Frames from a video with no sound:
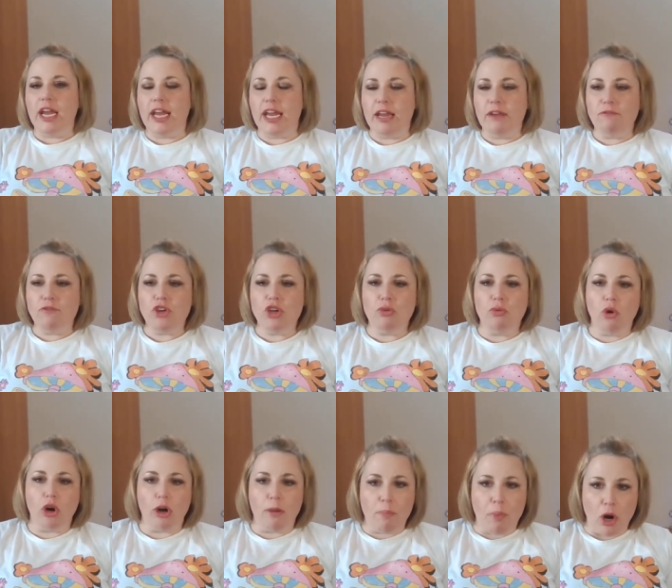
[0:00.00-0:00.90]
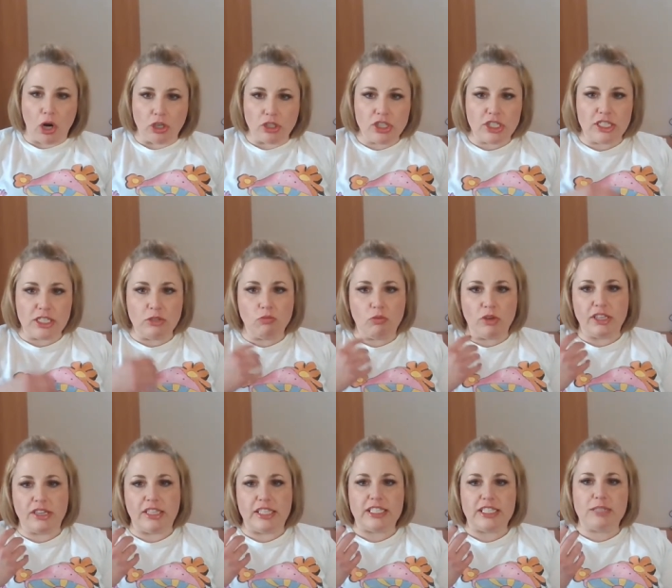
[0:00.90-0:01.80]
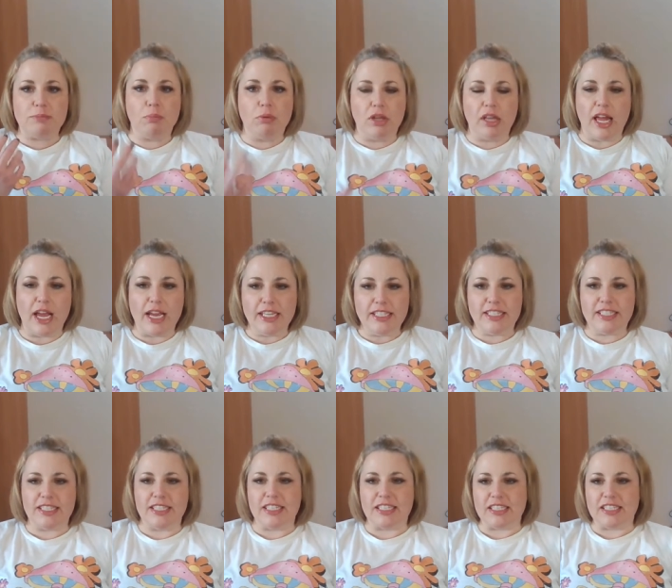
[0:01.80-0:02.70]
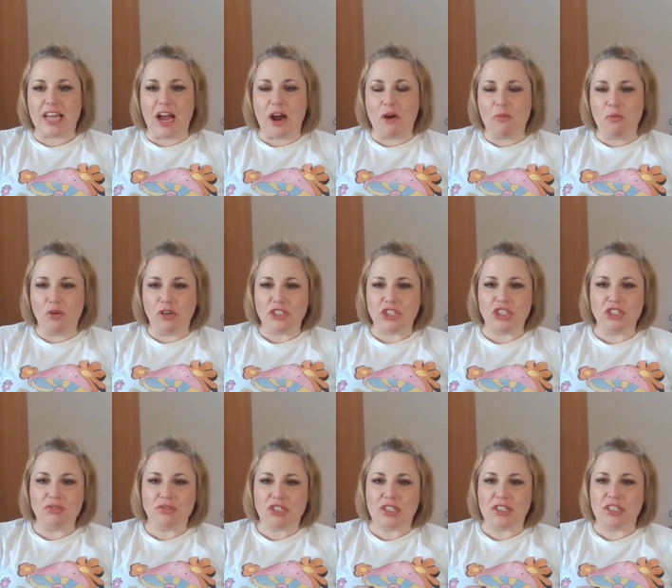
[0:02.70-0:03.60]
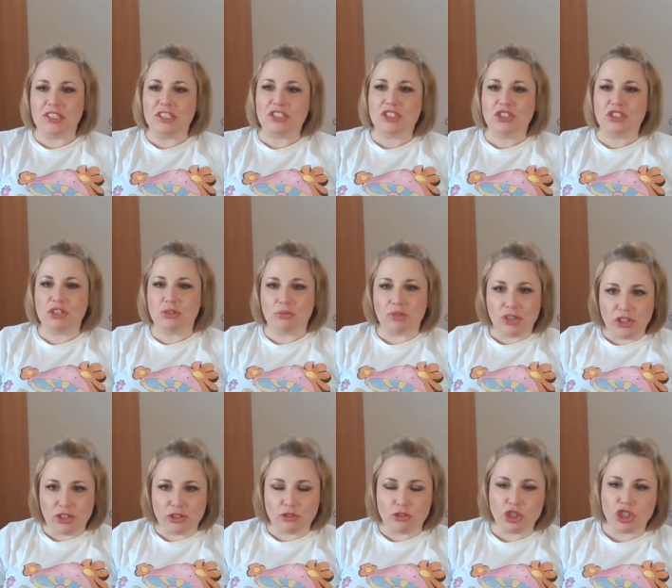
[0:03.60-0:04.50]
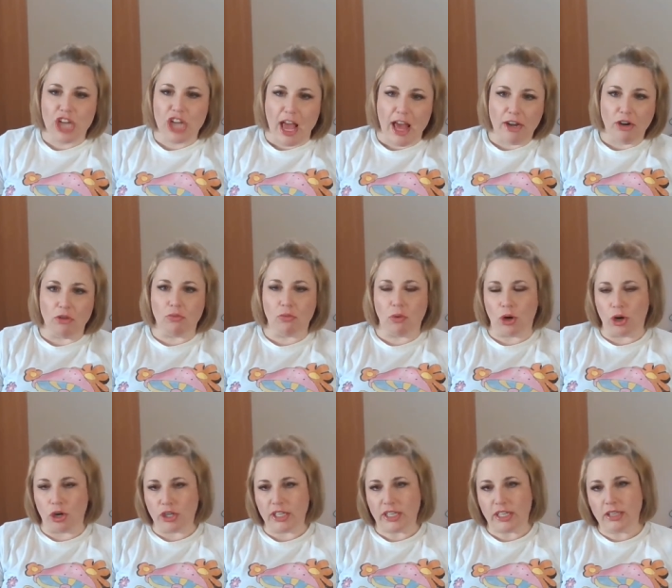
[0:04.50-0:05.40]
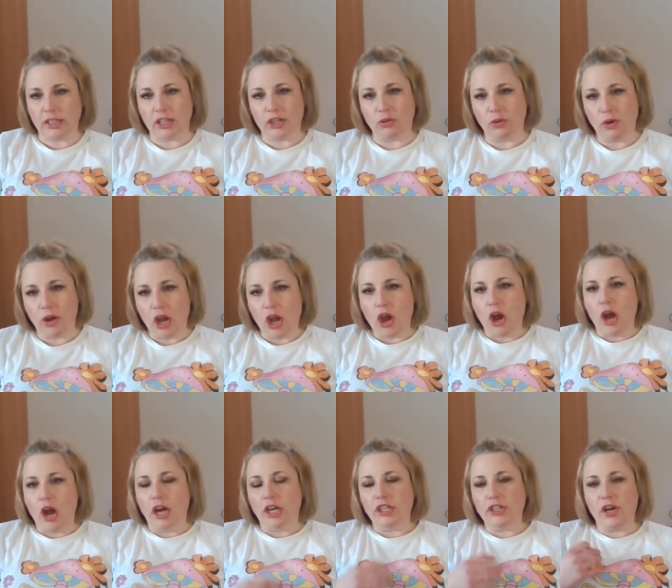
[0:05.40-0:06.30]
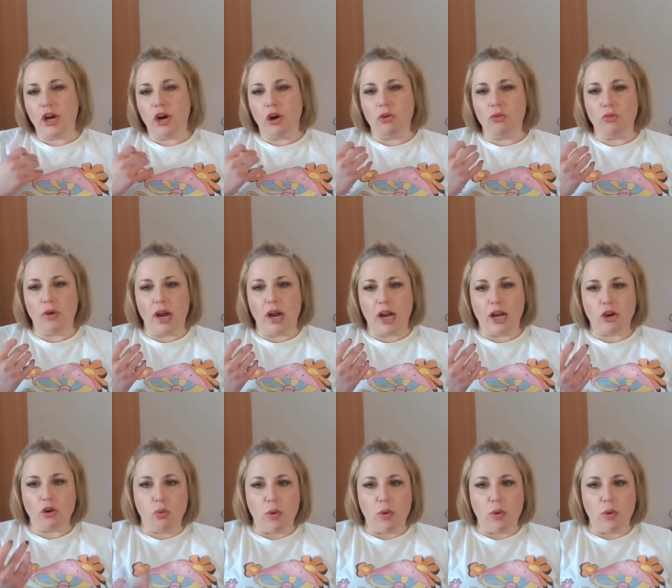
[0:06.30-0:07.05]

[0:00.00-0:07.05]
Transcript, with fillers: if you are a person with these placings, I want you to do a little shadow work and a little, you know, uh,